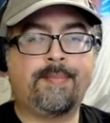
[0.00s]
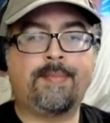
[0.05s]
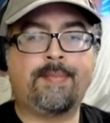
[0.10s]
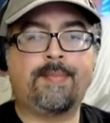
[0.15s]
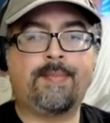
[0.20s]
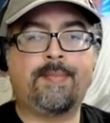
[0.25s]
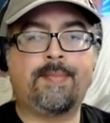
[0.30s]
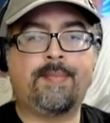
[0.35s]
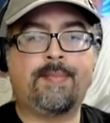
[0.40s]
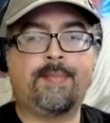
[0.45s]

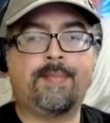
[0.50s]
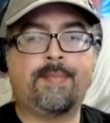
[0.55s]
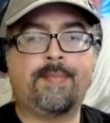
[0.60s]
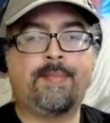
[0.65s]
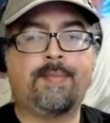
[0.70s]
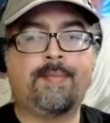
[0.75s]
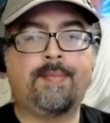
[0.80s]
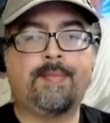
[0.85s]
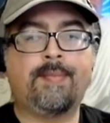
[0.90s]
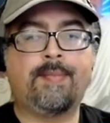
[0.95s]

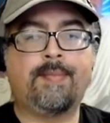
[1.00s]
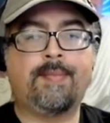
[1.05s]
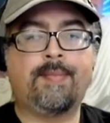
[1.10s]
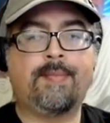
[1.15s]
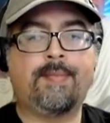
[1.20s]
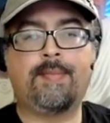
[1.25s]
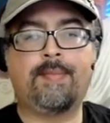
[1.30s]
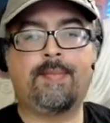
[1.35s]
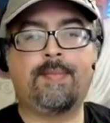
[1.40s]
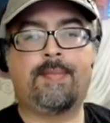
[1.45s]

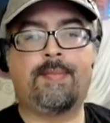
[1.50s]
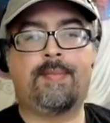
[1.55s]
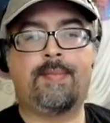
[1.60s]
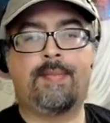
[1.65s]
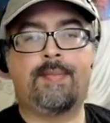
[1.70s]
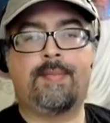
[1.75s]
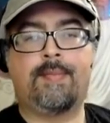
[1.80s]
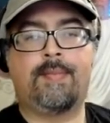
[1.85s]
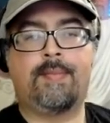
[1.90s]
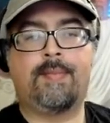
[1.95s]

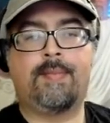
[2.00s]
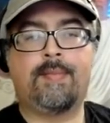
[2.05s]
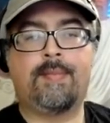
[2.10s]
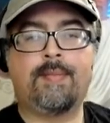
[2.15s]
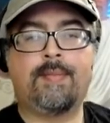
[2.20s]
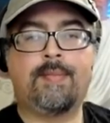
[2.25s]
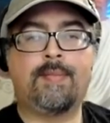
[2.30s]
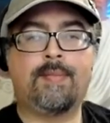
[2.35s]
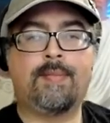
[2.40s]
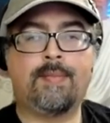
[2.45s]

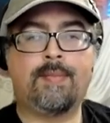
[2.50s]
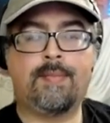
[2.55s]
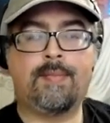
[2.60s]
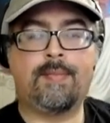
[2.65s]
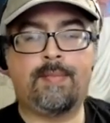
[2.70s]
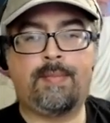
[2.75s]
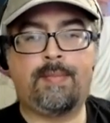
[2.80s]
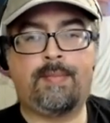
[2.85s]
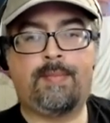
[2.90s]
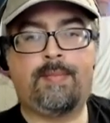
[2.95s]

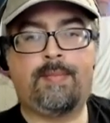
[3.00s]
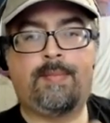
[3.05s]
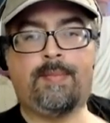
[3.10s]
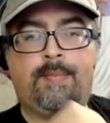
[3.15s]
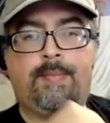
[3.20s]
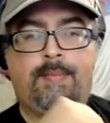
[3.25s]
The person shown says nothing.